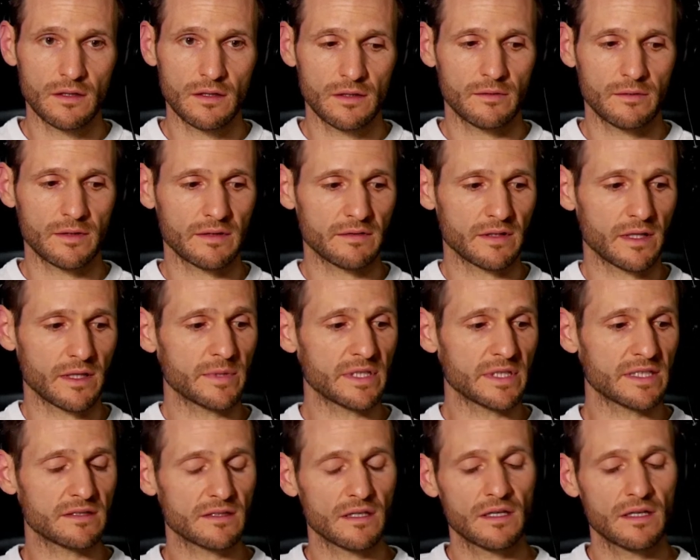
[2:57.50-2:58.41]
whatever that
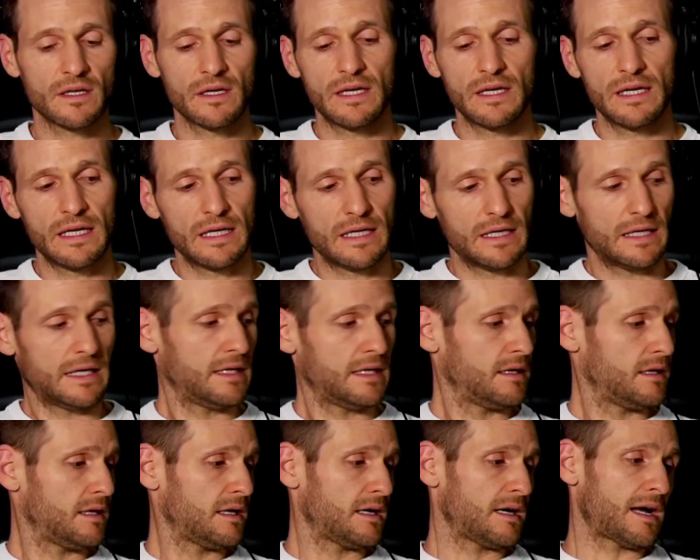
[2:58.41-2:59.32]
means.
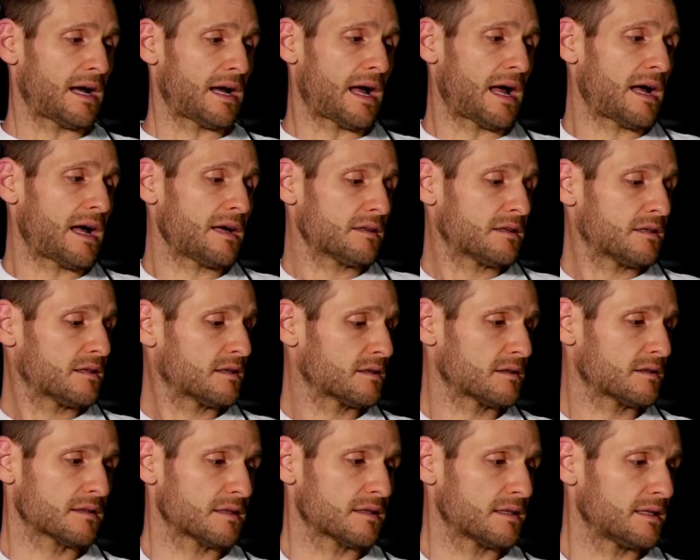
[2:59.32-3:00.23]
I
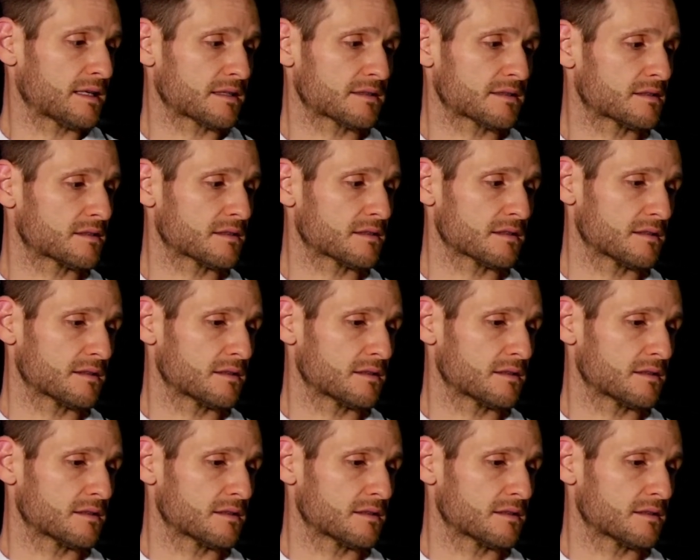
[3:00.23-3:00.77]
think the next